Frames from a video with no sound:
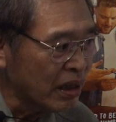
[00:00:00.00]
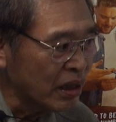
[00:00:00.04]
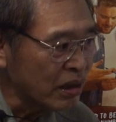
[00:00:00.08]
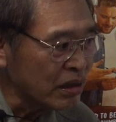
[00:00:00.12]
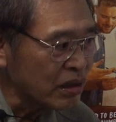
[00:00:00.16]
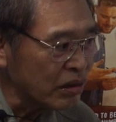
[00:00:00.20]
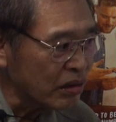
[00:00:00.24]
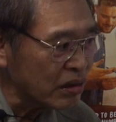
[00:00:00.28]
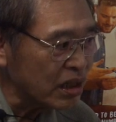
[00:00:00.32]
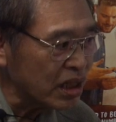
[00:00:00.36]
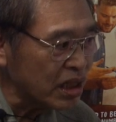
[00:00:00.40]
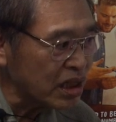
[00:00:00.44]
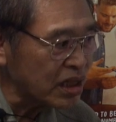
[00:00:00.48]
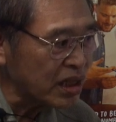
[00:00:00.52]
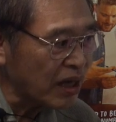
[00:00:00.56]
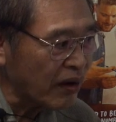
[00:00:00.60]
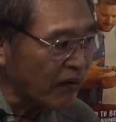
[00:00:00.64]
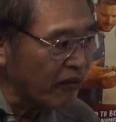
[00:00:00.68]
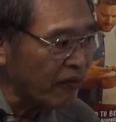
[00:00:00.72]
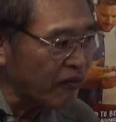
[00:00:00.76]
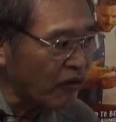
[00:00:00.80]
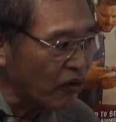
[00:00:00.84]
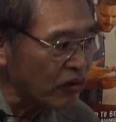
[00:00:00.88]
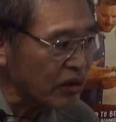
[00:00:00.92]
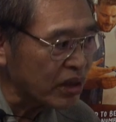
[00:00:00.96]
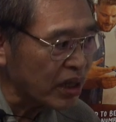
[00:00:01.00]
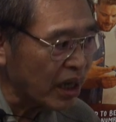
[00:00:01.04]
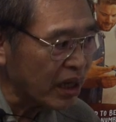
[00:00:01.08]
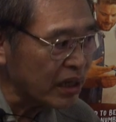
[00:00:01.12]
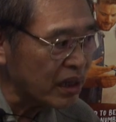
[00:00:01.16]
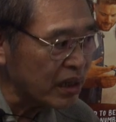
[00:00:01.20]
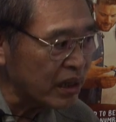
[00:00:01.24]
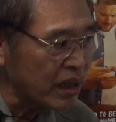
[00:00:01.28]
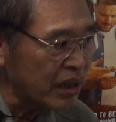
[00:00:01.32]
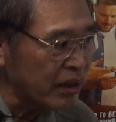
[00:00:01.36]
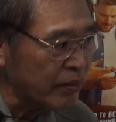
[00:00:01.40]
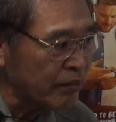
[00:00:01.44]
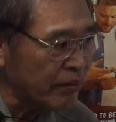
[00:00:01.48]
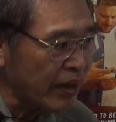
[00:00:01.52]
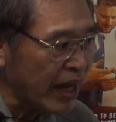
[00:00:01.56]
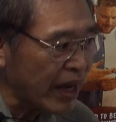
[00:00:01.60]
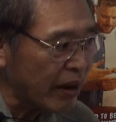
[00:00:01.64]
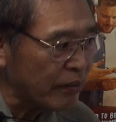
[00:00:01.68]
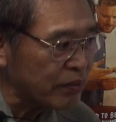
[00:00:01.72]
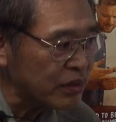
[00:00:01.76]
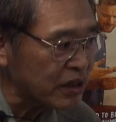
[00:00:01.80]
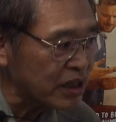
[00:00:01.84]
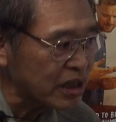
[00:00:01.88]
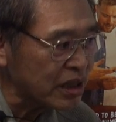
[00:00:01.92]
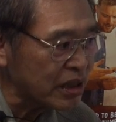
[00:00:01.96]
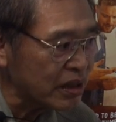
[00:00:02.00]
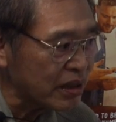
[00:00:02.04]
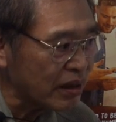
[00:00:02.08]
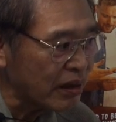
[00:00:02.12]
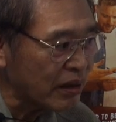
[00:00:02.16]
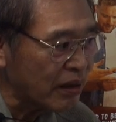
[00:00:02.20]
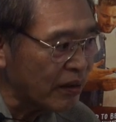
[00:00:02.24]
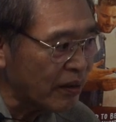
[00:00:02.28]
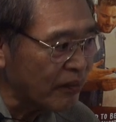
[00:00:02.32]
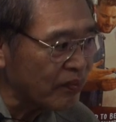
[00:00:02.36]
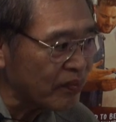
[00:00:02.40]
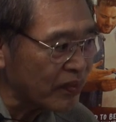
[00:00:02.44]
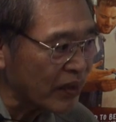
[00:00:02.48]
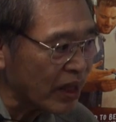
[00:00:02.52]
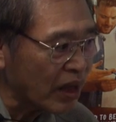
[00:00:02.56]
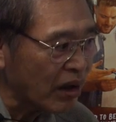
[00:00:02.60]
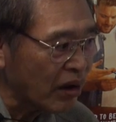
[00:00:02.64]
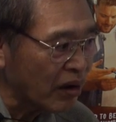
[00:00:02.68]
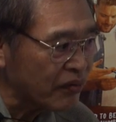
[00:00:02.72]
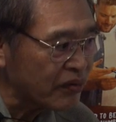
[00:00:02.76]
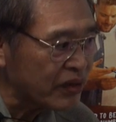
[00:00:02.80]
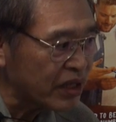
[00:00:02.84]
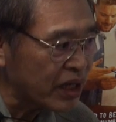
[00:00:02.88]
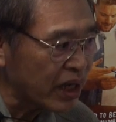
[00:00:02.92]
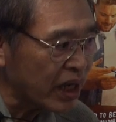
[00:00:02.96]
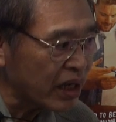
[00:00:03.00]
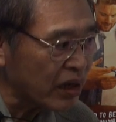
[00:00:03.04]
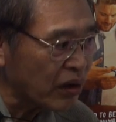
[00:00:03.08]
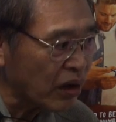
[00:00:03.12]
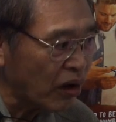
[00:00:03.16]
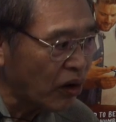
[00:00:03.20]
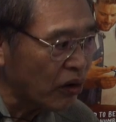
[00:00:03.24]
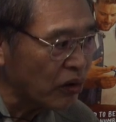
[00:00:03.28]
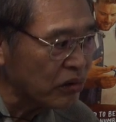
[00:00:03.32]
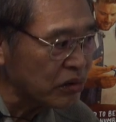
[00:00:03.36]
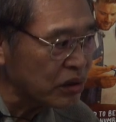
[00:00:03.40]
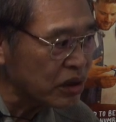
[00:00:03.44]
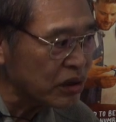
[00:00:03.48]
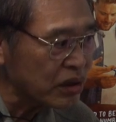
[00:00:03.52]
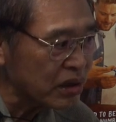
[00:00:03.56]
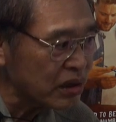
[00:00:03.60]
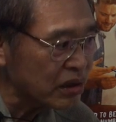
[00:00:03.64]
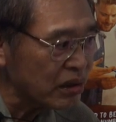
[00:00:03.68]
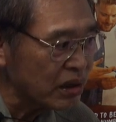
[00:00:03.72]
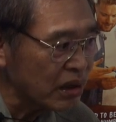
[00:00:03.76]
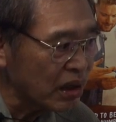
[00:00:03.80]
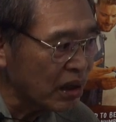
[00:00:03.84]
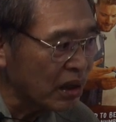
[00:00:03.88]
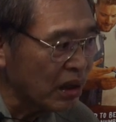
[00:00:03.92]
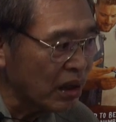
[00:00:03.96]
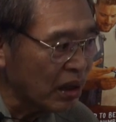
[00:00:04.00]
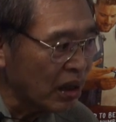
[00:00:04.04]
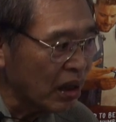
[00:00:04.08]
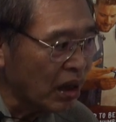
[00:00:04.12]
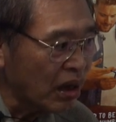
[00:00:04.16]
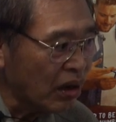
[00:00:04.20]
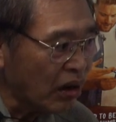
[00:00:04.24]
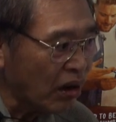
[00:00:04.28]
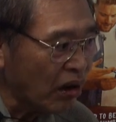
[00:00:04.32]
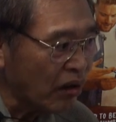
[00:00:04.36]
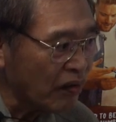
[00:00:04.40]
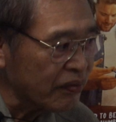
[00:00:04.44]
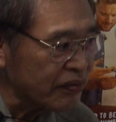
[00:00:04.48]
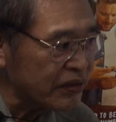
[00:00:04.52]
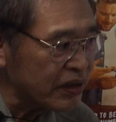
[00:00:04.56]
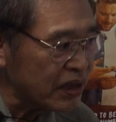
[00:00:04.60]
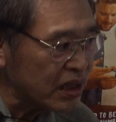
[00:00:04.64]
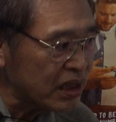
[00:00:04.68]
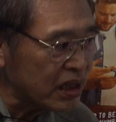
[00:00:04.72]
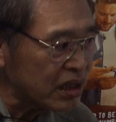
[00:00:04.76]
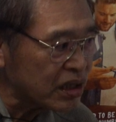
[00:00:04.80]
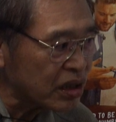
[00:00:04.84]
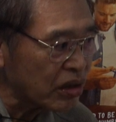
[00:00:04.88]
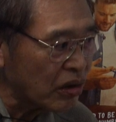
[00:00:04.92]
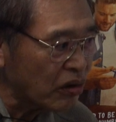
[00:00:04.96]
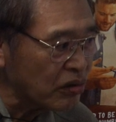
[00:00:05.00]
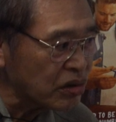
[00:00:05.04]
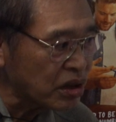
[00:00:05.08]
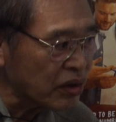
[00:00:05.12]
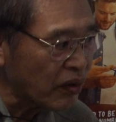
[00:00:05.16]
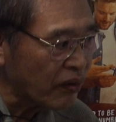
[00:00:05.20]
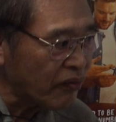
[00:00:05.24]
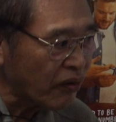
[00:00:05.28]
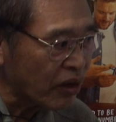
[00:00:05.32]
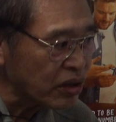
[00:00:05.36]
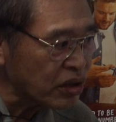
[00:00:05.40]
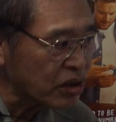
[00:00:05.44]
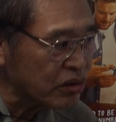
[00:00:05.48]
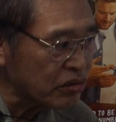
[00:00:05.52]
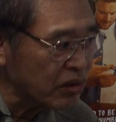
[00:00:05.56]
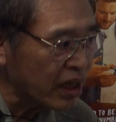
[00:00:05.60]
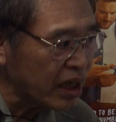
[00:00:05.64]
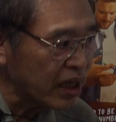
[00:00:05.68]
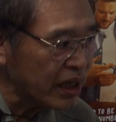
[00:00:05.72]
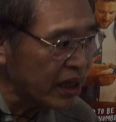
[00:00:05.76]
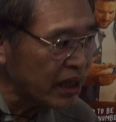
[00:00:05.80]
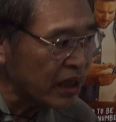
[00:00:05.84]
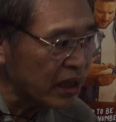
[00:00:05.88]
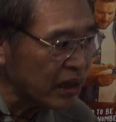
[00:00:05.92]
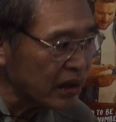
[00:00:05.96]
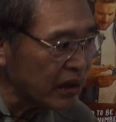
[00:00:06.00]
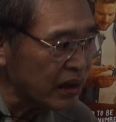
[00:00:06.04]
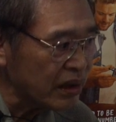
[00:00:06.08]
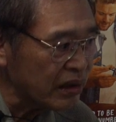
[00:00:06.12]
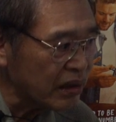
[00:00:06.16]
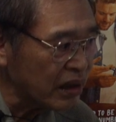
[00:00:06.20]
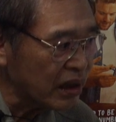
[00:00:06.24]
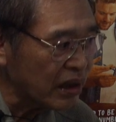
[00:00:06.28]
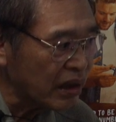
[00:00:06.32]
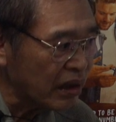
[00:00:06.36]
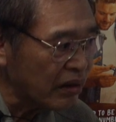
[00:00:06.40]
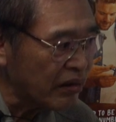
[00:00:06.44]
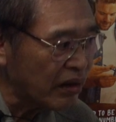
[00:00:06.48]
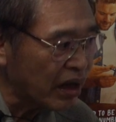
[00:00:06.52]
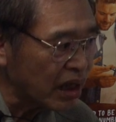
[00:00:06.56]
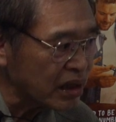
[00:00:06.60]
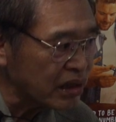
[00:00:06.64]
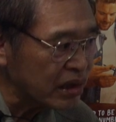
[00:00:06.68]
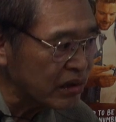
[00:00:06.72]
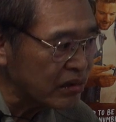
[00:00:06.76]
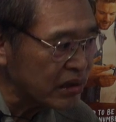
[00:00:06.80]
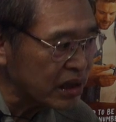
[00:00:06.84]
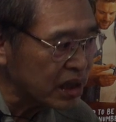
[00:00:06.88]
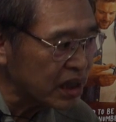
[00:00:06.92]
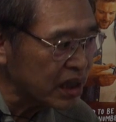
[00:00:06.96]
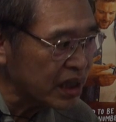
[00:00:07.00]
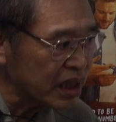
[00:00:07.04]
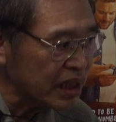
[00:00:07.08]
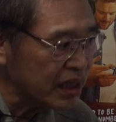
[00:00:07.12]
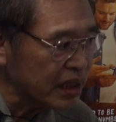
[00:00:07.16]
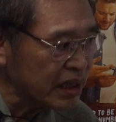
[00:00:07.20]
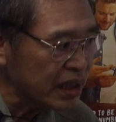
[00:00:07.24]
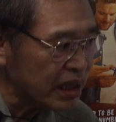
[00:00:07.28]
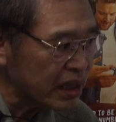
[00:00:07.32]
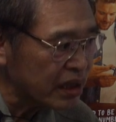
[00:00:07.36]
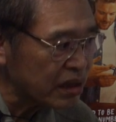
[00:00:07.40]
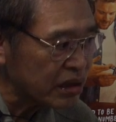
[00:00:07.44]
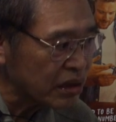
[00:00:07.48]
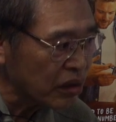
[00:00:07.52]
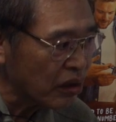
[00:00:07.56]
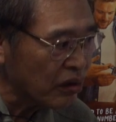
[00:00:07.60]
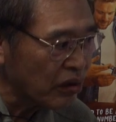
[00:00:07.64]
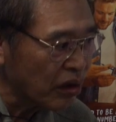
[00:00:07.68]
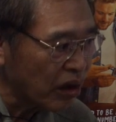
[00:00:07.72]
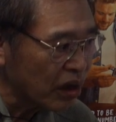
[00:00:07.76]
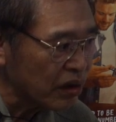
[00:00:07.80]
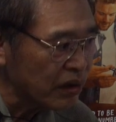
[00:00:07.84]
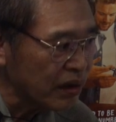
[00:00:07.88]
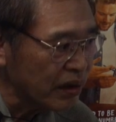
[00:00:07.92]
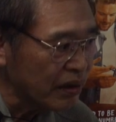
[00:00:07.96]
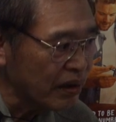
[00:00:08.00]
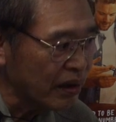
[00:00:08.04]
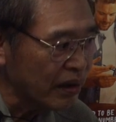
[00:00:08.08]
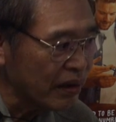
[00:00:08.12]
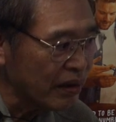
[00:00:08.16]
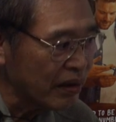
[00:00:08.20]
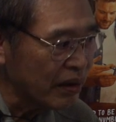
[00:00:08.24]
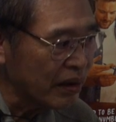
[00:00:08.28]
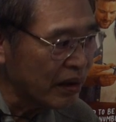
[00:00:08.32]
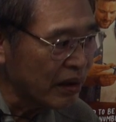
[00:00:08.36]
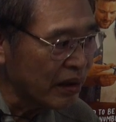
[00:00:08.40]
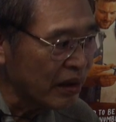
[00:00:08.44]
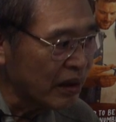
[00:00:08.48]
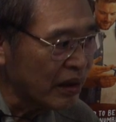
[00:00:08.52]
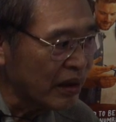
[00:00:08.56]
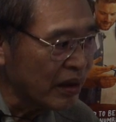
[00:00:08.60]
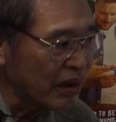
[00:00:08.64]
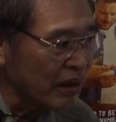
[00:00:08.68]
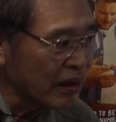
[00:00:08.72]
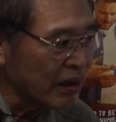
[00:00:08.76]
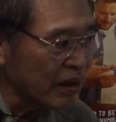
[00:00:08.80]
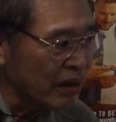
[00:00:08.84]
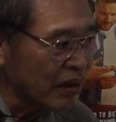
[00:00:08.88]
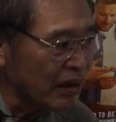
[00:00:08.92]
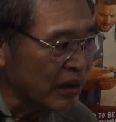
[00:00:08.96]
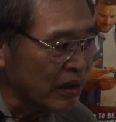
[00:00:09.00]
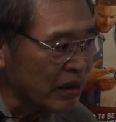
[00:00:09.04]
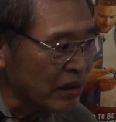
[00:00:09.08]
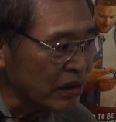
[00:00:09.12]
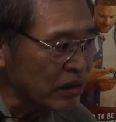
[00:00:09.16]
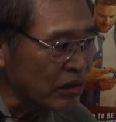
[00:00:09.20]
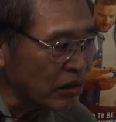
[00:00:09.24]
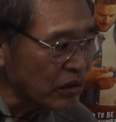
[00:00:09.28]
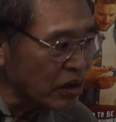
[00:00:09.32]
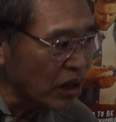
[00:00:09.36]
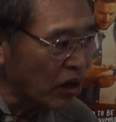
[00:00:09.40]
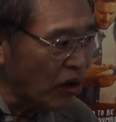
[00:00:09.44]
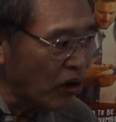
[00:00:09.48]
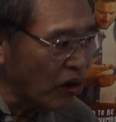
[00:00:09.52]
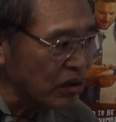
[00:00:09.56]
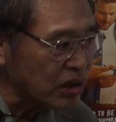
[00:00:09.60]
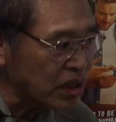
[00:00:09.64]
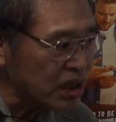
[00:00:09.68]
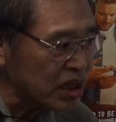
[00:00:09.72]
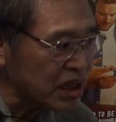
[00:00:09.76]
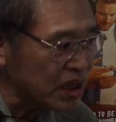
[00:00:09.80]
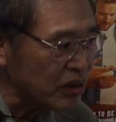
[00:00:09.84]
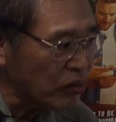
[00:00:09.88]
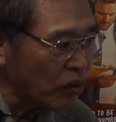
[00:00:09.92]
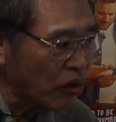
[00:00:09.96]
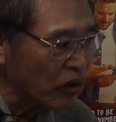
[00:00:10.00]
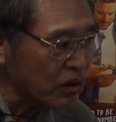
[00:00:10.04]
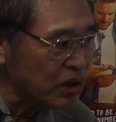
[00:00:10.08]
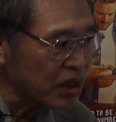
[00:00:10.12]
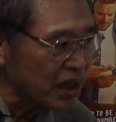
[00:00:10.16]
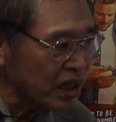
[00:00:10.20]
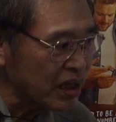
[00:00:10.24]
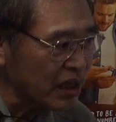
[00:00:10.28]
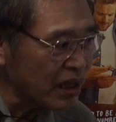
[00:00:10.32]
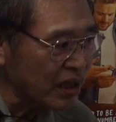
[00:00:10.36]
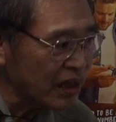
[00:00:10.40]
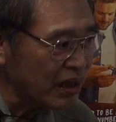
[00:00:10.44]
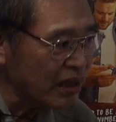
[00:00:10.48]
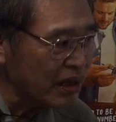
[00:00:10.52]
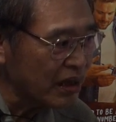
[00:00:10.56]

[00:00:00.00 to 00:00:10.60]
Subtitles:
So these are fortnightly maps of the coast, of the east coast of Australia, around New Zealand and so on. So the hot seawater